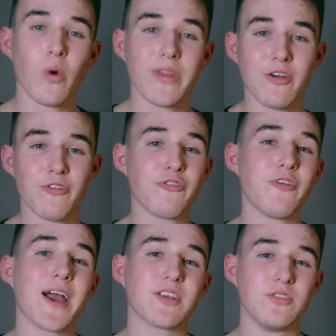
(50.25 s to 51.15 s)
when they're in
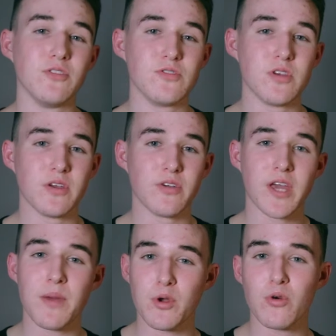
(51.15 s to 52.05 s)
fact using
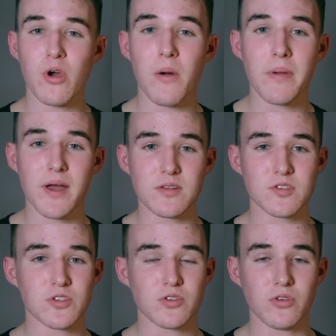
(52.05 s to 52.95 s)
chemical
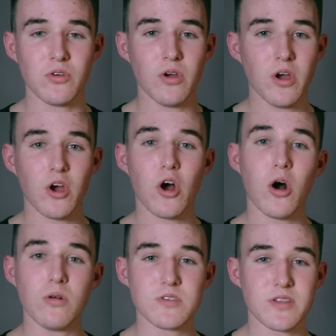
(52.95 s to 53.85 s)
compounds to
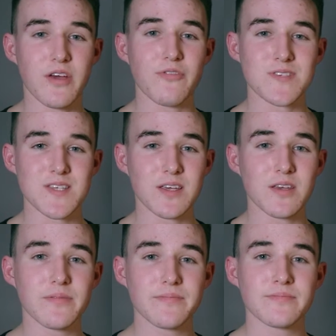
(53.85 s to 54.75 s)
alter their physique.